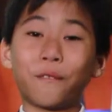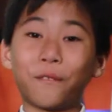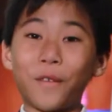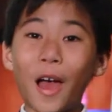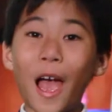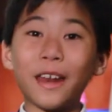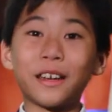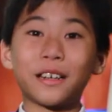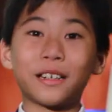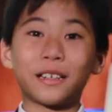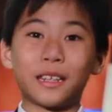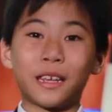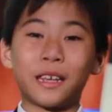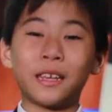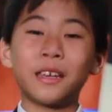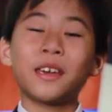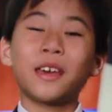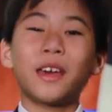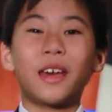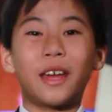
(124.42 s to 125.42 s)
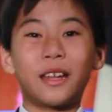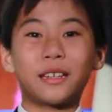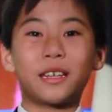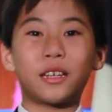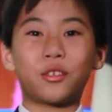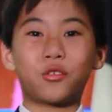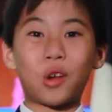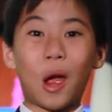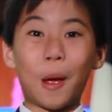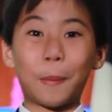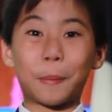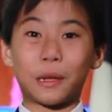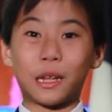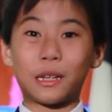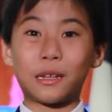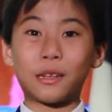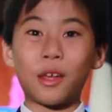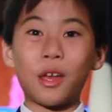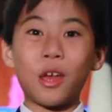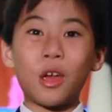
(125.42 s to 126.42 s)
Finally, in
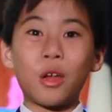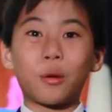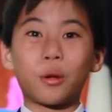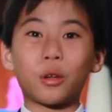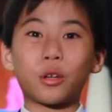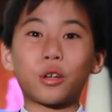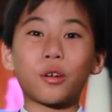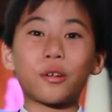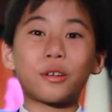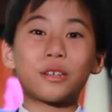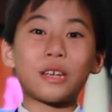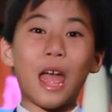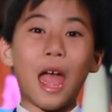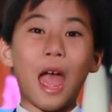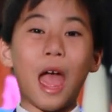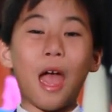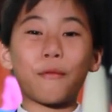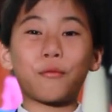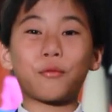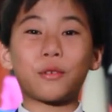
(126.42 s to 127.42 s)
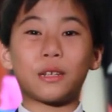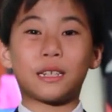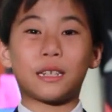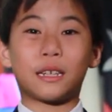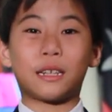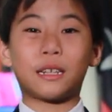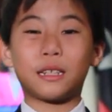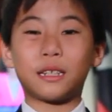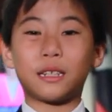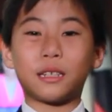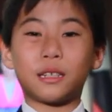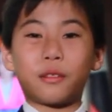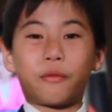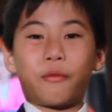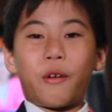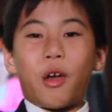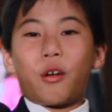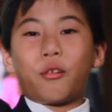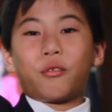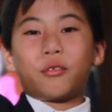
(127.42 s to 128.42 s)
Kidtropolis, we encourage every citizen
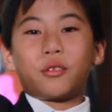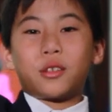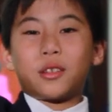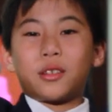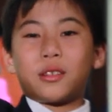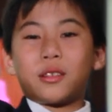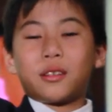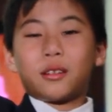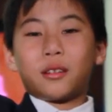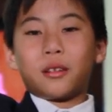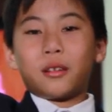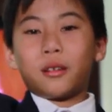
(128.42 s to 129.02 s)
to vote.